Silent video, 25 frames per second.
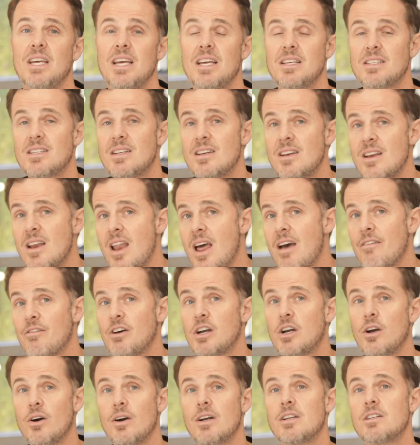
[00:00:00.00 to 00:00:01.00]
is never
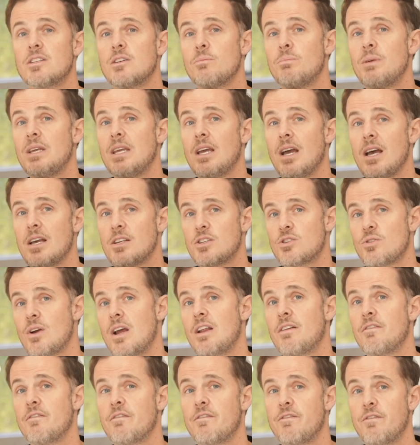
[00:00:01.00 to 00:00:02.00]
going to be a
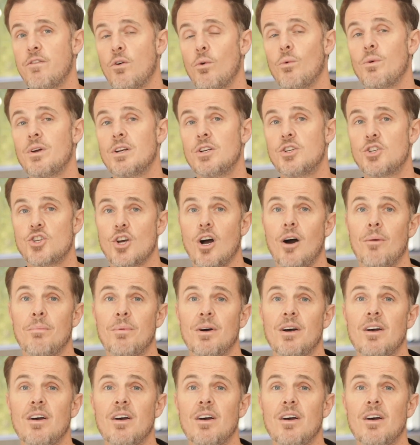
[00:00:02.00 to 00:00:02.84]
straightforward job.